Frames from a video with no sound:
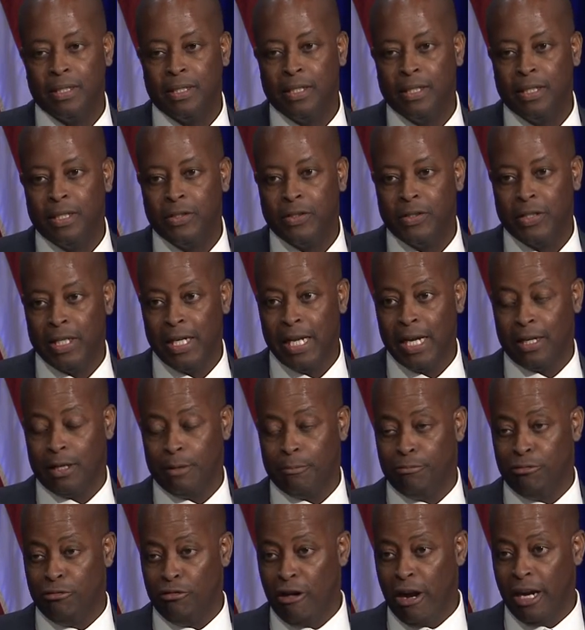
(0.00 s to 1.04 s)
It's a lack of
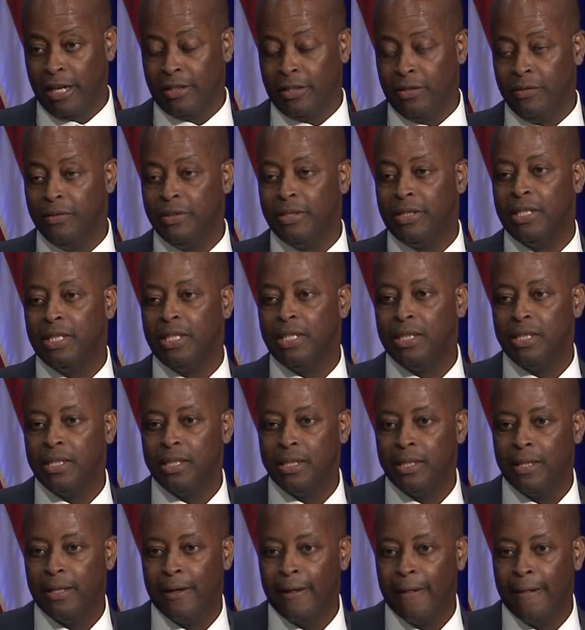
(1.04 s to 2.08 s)
proactivity.
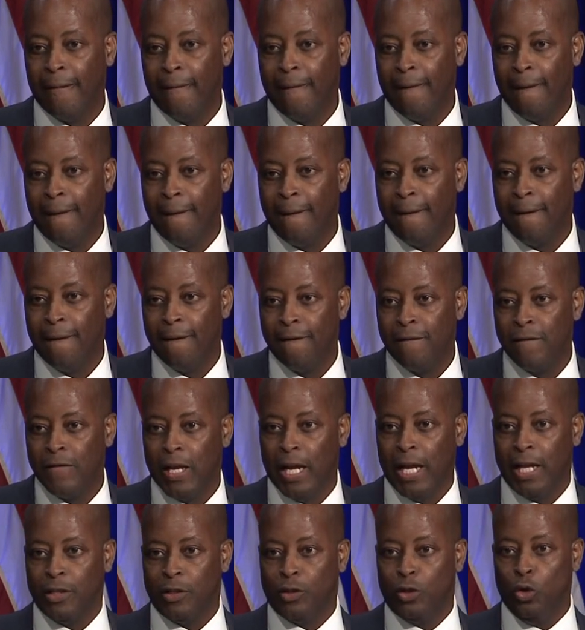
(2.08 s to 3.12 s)

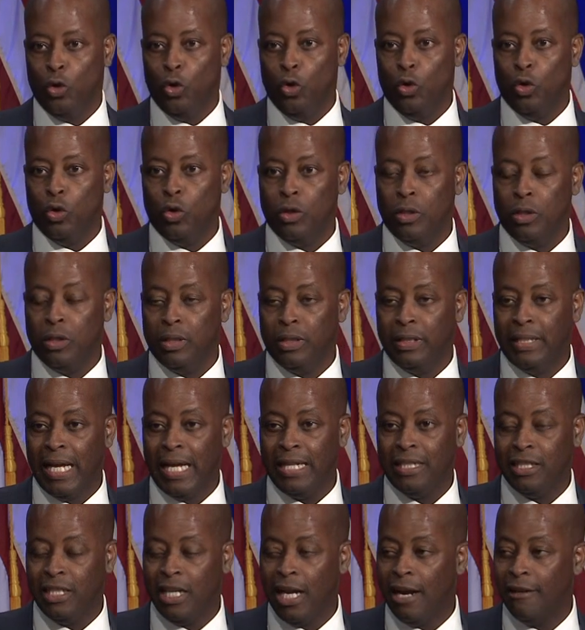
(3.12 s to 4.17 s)
And so
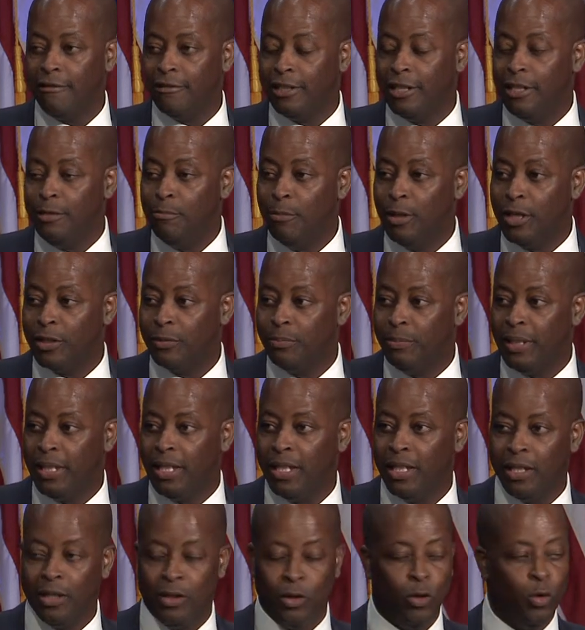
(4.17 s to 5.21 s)
that charity must
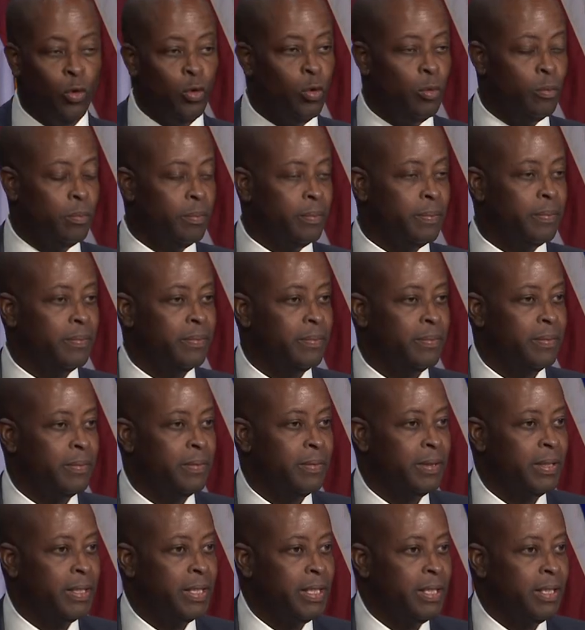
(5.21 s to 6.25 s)
begin at home.
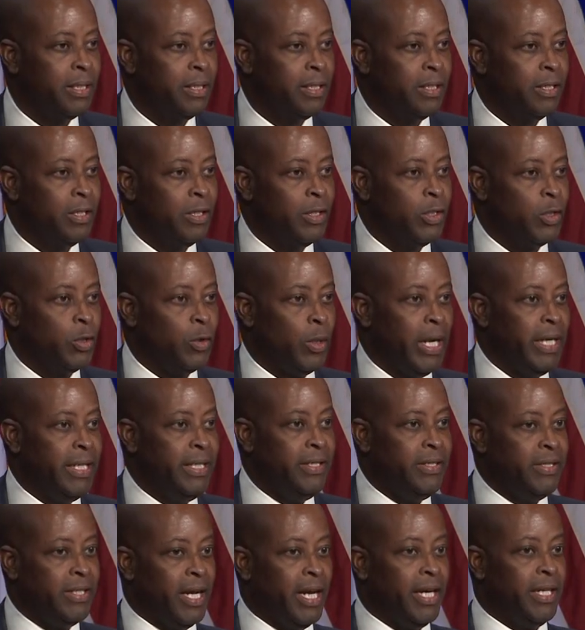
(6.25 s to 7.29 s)
So I
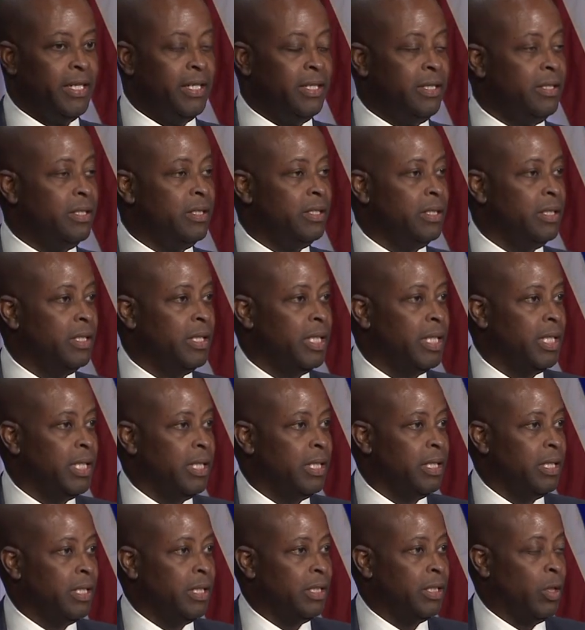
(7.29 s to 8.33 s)
decided
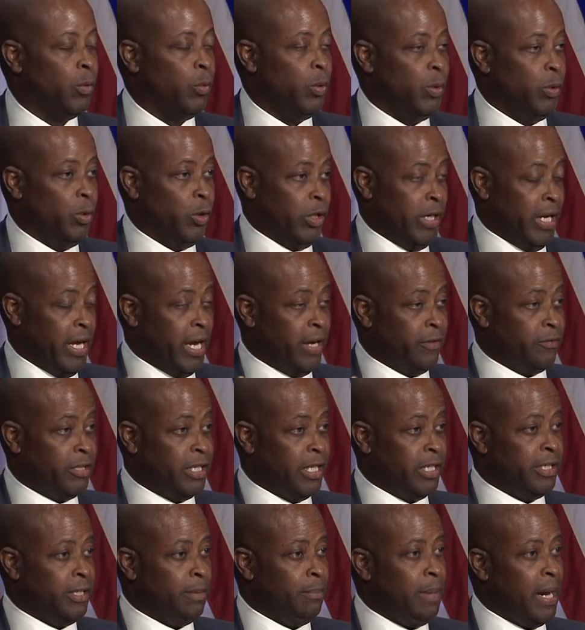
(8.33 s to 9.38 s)
that we were going to have
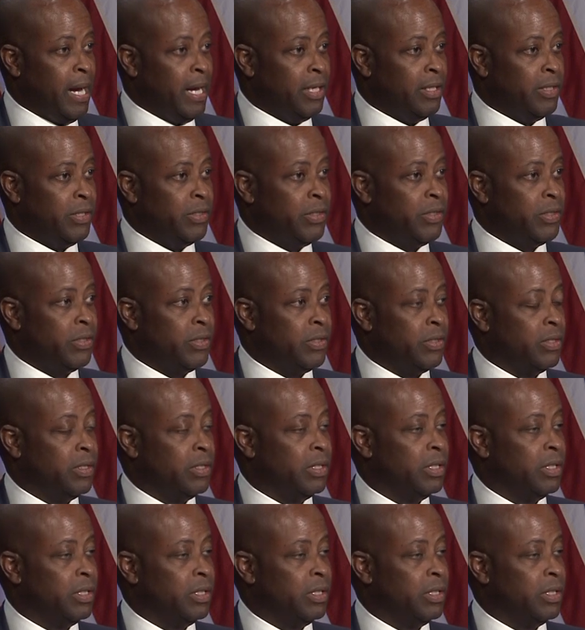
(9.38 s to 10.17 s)
gender balance